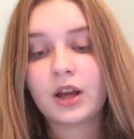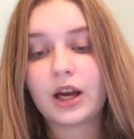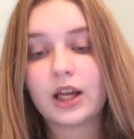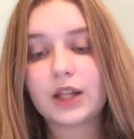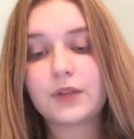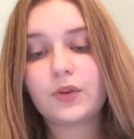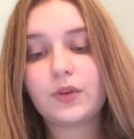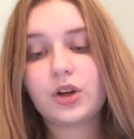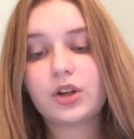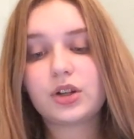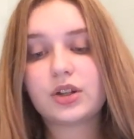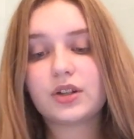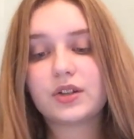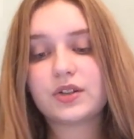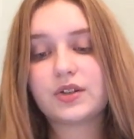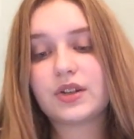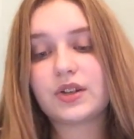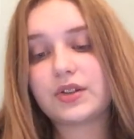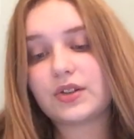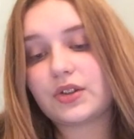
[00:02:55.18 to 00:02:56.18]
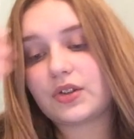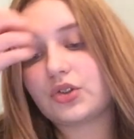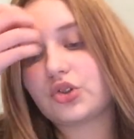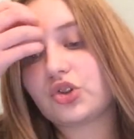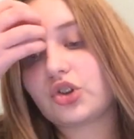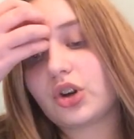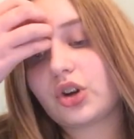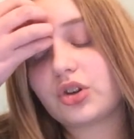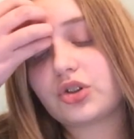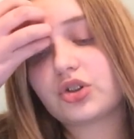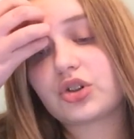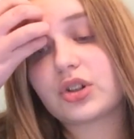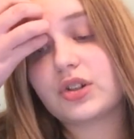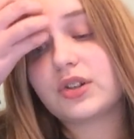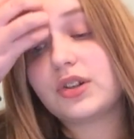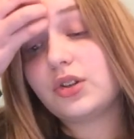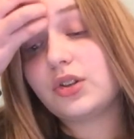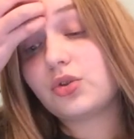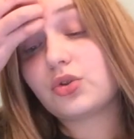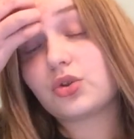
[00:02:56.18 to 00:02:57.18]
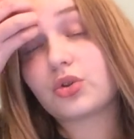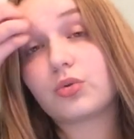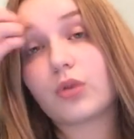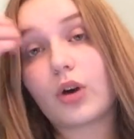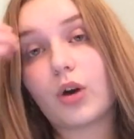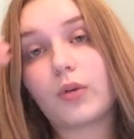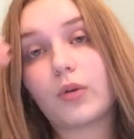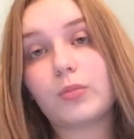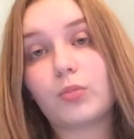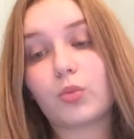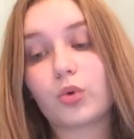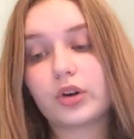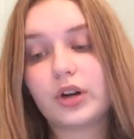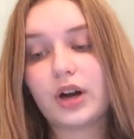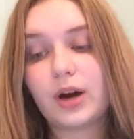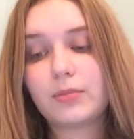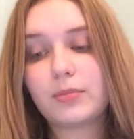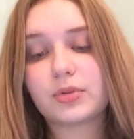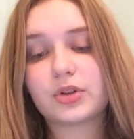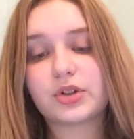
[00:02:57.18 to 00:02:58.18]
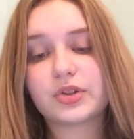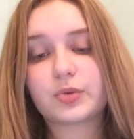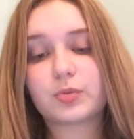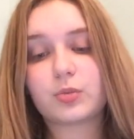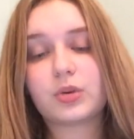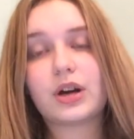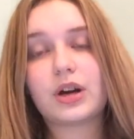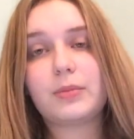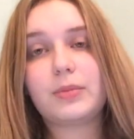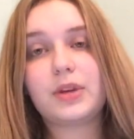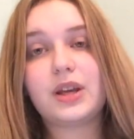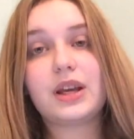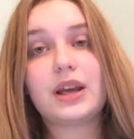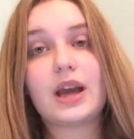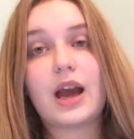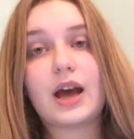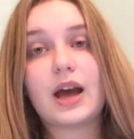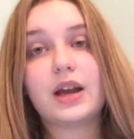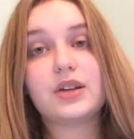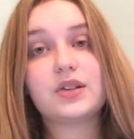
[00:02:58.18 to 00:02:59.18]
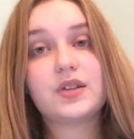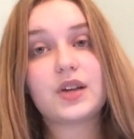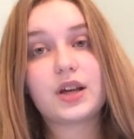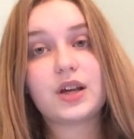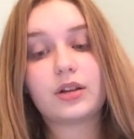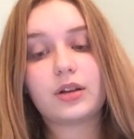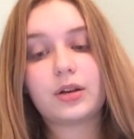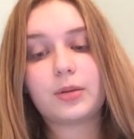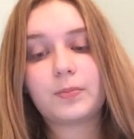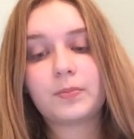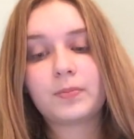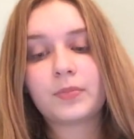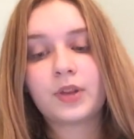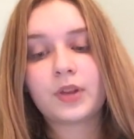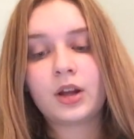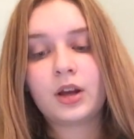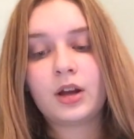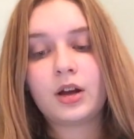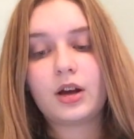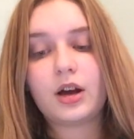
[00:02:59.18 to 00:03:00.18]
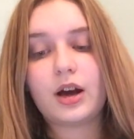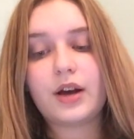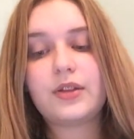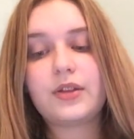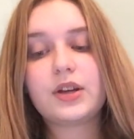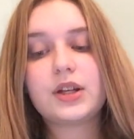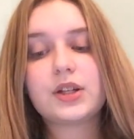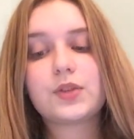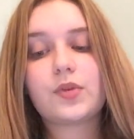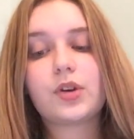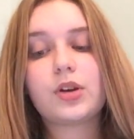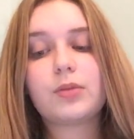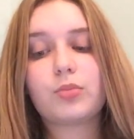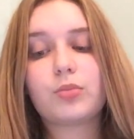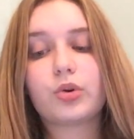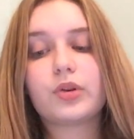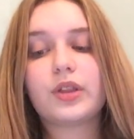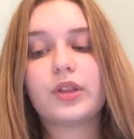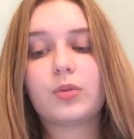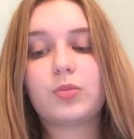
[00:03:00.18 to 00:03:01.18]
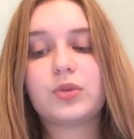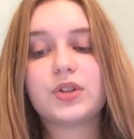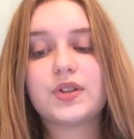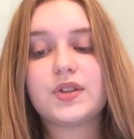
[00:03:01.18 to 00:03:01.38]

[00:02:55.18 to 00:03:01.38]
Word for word: At the very end, it says the church continued to grow and more numbers were being added daily. I think it's very important that we